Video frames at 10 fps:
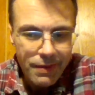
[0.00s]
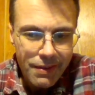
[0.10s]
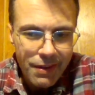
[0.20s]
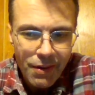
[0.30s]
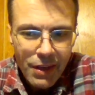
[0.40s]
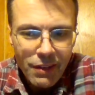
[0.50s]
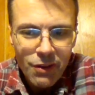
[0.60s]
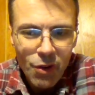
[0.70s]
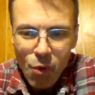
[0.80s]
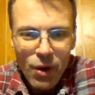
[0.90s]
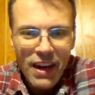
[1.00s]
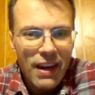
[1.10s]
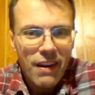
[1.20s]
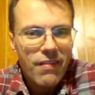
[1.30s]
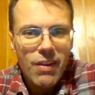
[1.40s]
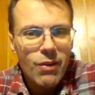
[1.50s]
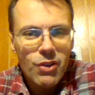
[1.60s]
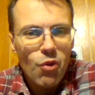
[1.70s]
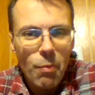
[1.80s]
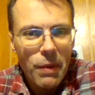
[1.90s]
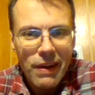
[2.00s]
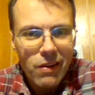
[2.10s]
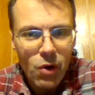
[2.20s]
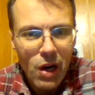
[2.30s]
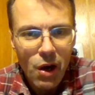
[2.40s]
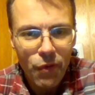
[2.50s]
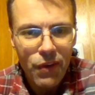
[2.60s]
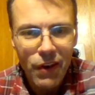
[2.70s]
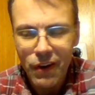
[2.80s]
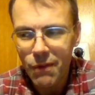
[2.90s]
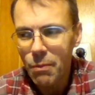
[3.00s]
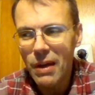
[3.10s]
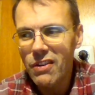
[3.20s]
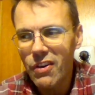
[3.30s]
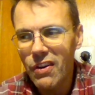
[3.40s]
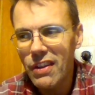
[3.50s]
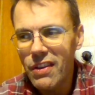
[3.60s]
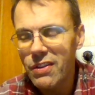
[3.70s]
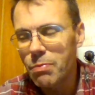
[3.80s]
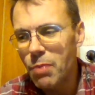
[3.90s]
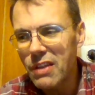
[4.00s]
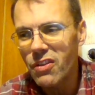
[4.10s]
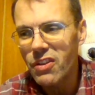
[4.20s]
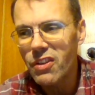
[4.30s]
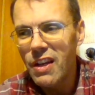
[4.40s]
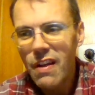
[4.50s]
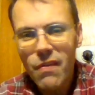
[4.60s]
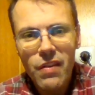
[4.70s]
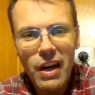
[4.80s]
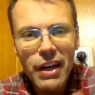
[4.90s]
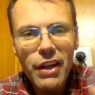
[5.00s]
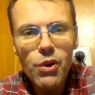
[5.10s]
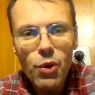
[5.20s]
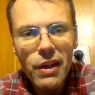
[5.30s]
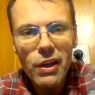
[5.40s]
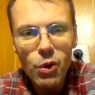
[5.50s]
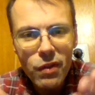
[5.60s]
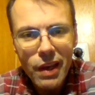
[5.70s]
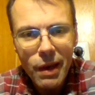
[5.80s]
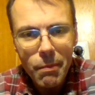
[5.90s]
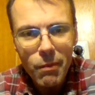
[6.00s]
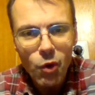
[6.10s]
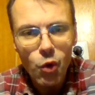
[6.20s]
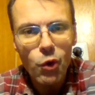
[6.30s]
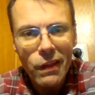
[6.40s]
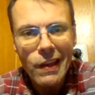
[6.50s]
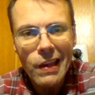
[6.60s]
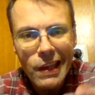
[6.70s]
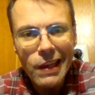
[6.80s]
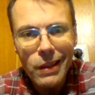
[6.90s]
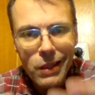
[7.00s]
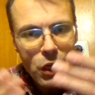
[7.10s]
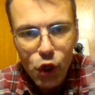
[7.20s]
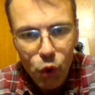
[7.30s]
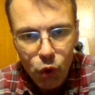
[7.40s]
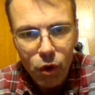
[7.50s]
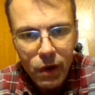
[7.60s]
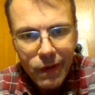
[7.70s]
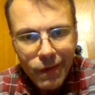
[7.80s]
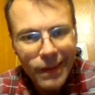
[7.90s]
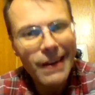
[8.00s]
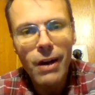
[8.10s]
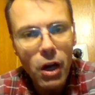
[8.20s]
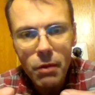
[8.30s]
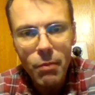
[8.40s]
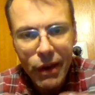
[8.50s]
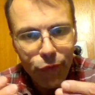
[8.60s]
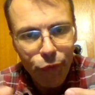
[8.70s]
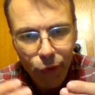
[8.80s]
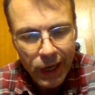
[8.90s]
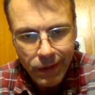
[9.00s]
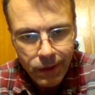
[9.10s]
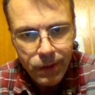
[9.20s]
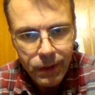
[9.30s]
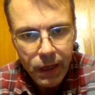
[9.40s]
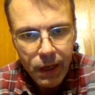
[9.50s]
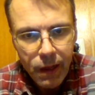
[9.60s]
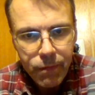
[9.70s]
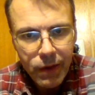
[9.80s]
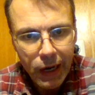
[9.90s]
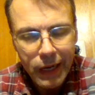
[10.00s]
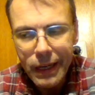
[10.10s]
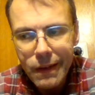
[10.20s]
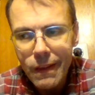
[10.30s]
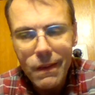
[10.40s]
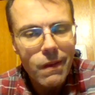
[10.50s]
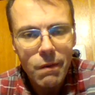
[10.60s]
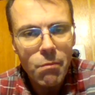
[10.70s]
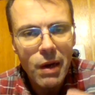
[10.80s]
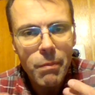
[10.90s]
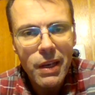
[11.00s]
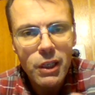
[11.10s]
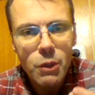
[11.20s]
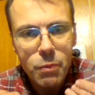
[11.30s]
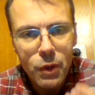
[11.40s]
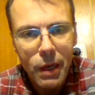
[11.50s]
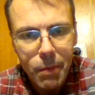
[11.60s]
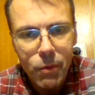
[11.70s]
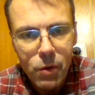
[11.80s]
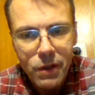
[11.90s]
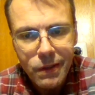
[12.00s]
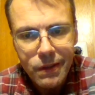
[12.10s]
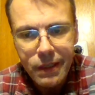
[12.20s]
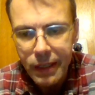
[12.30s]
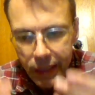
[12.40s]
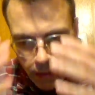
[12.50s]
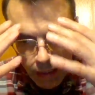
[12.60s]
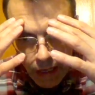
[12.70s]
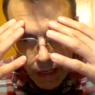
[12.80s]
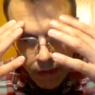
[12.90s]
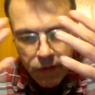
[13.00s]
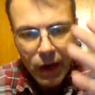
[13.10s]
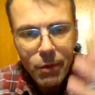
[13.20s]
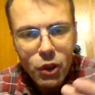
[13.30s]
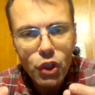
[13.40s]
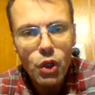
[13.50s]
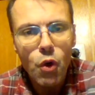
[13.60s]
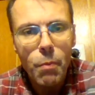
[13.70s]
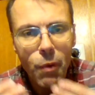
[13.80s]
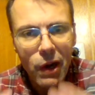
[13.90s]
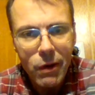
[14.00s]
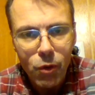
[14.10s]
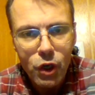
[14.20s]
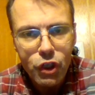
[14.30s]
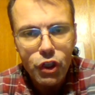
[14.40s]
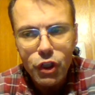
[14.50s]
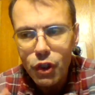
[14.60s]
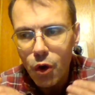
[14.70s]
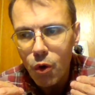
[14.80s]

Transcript: There is no way, there is no middle ground here. Basically, this business, either you kill them or they kill you. They're not my friends. My biggest problem was that I was so brainwashed,